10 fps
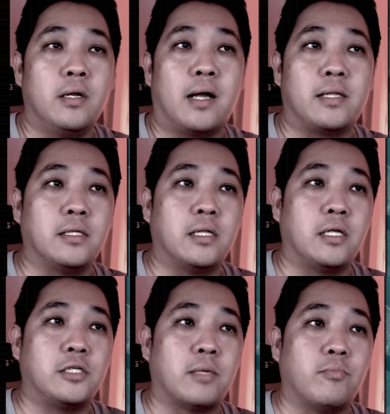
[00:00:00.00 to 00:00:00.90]
I think the
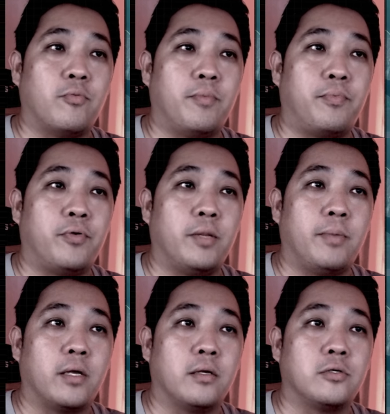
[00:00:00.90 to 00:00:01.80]
next jump will be pretty
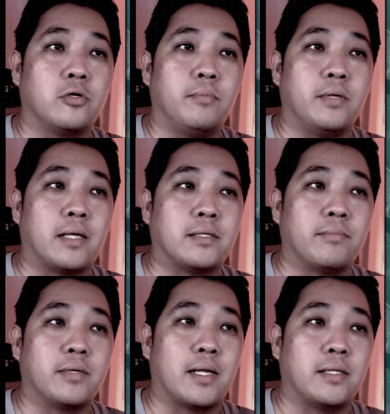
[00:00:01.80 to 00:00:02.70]
big. It's going to be like
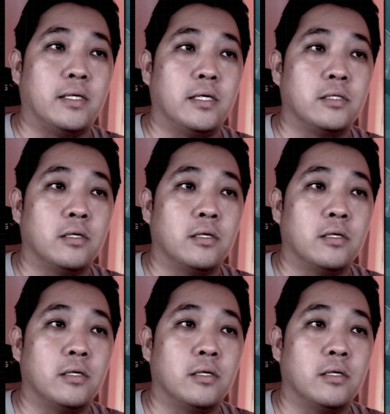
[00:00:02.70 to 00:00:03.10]
something like this.